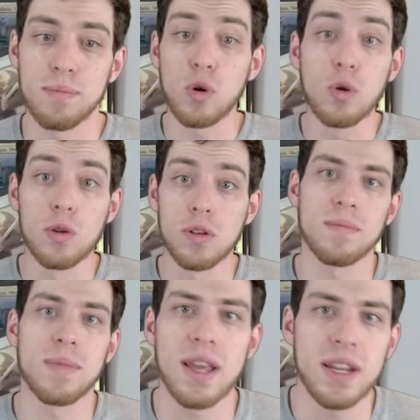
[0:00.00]
oodles of
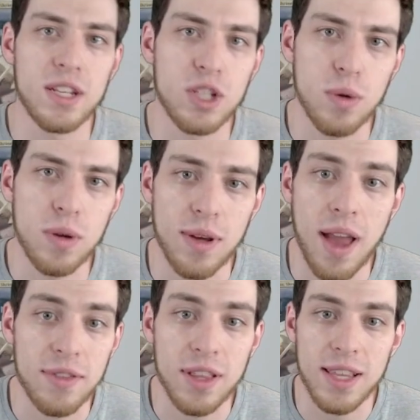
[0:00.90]
mana into it that you
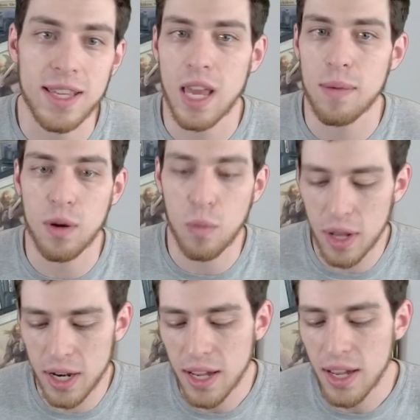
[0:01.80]
have at the late game and win.